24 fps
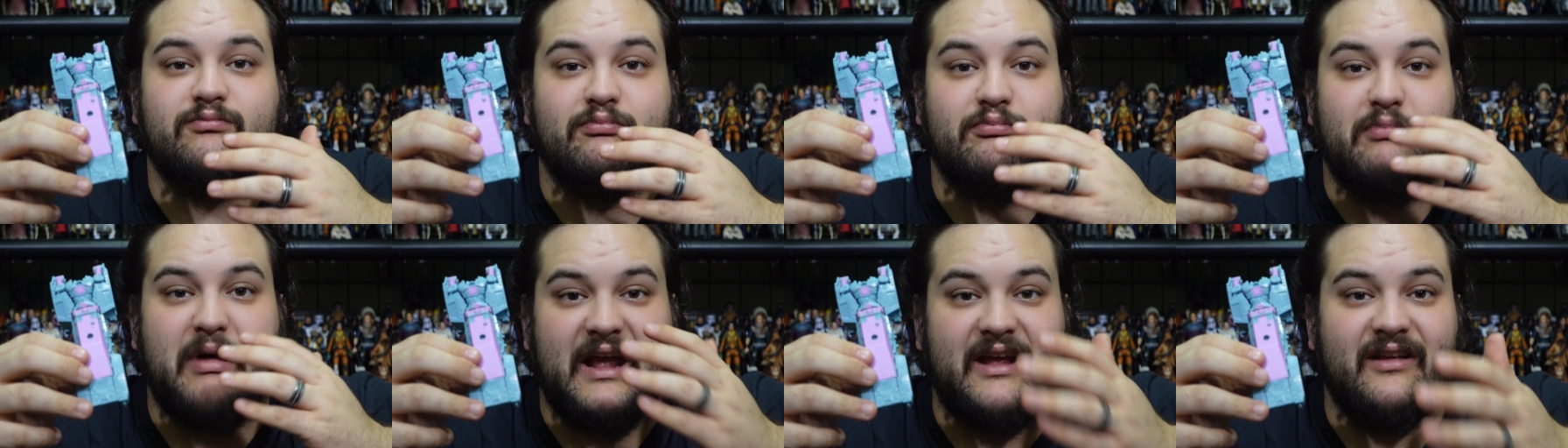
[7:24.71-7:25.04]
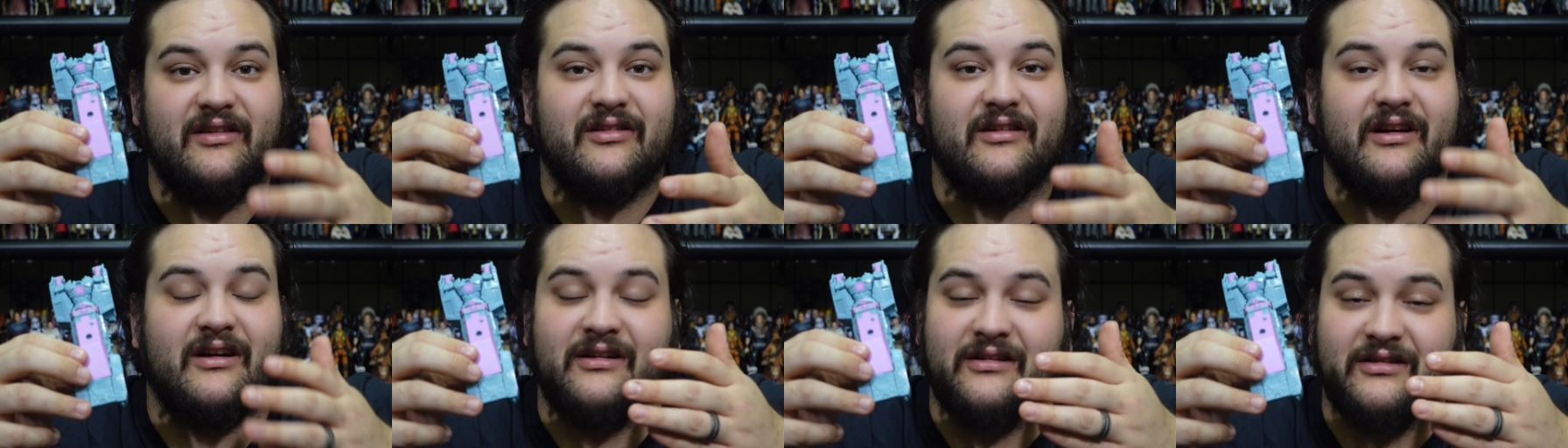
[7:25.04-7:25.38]

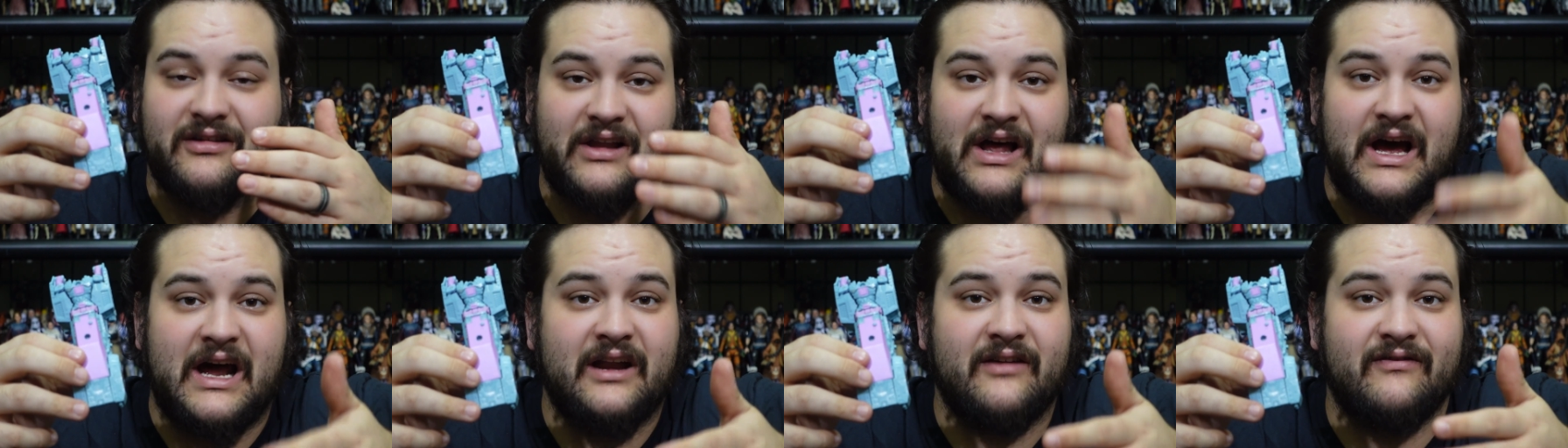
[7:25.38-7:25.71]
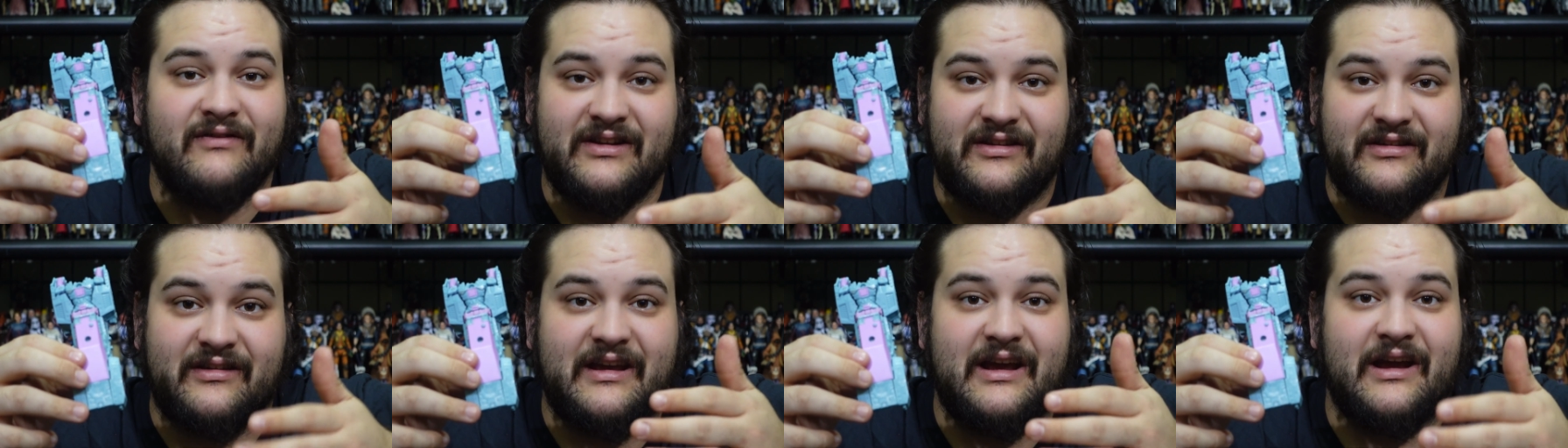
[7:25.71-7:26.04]
based a lot of
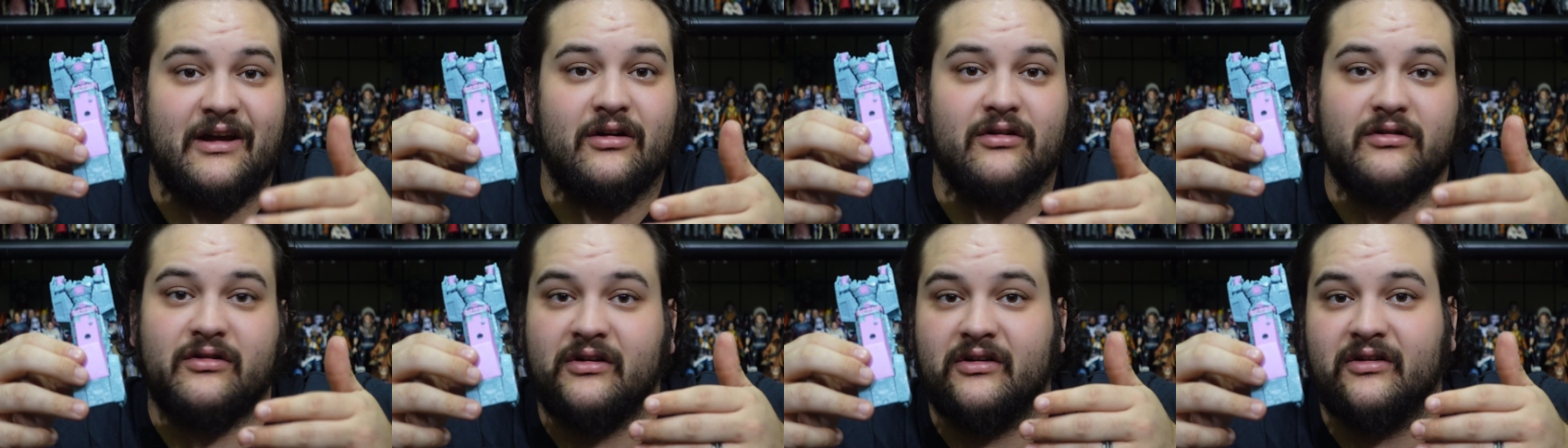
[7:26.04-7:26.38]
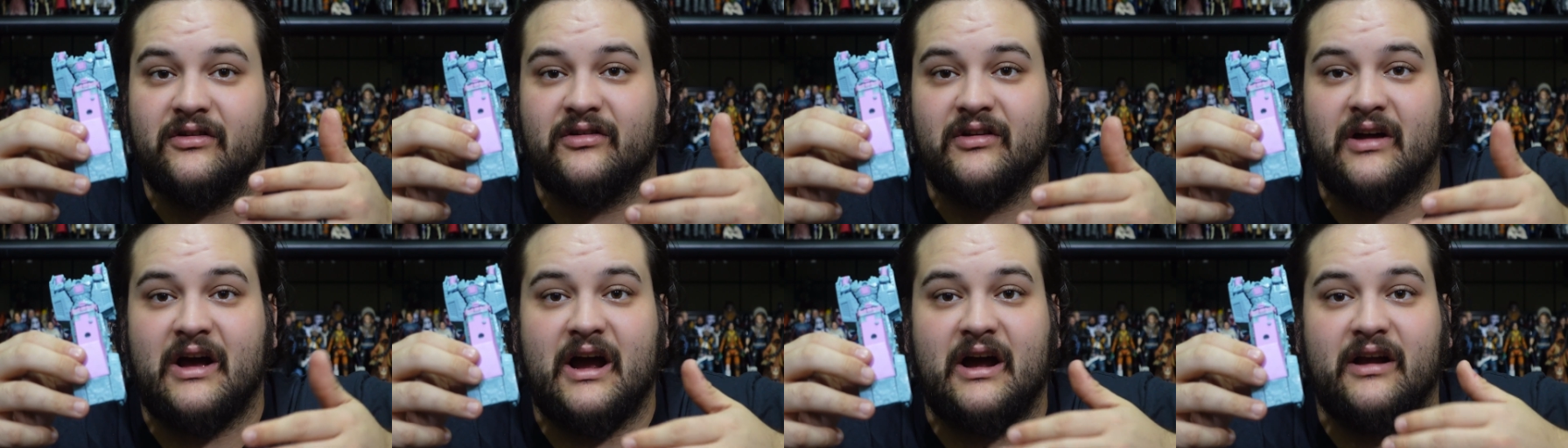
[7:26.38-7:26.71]
its character
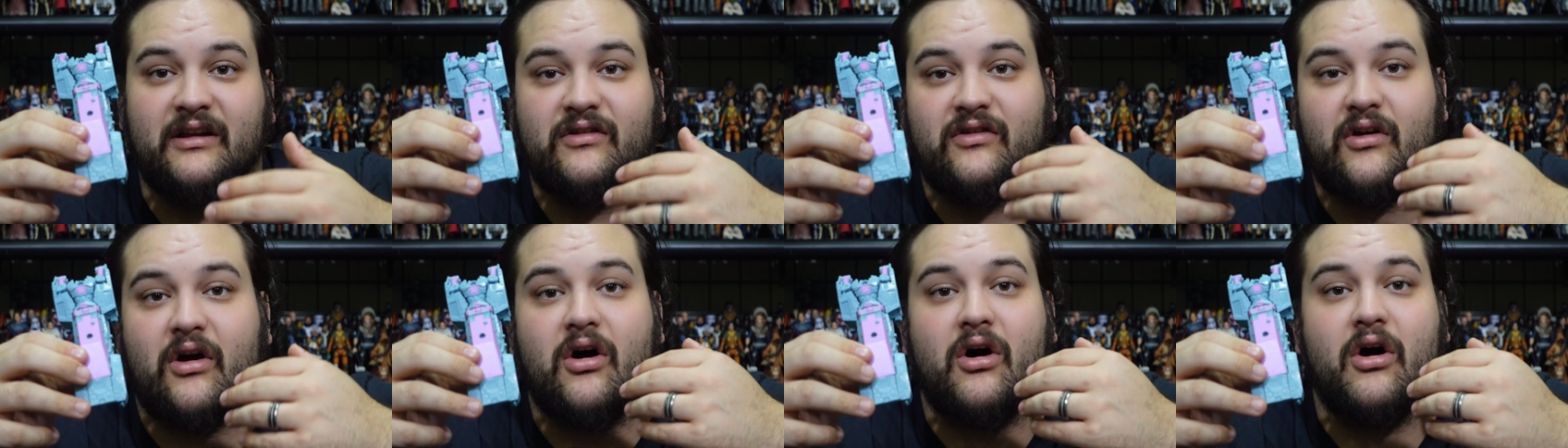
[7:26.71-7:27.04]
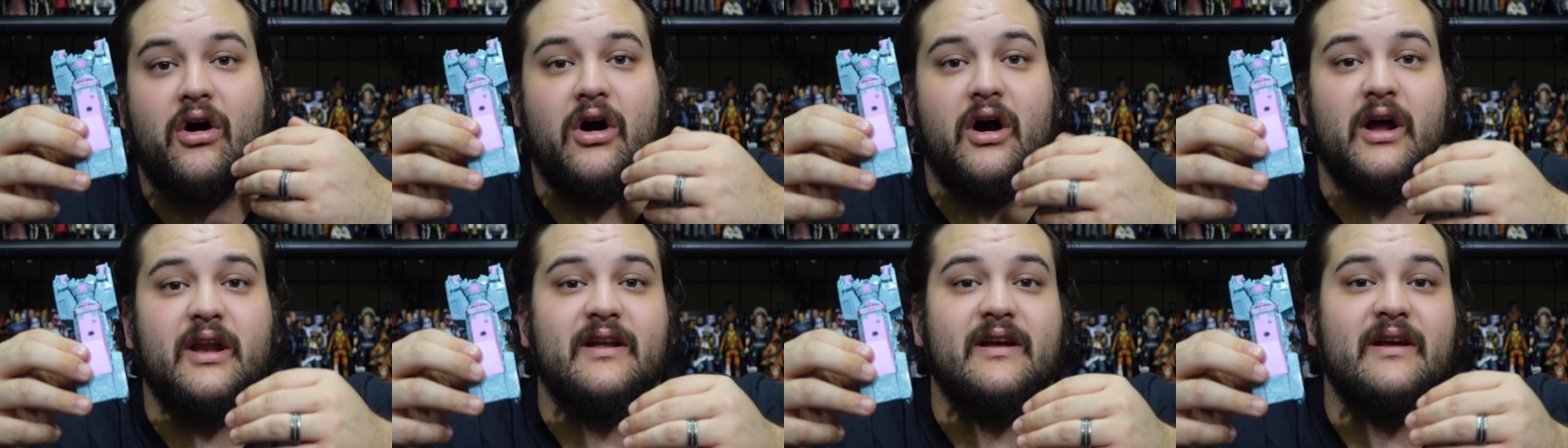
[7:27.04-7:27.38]
designs
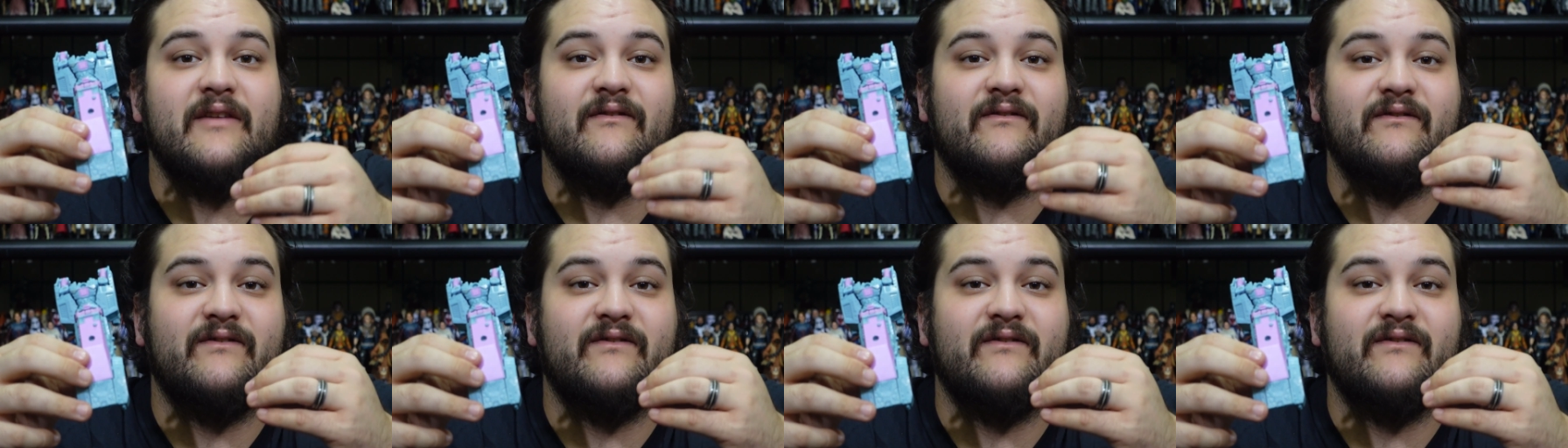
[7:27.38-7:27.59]
on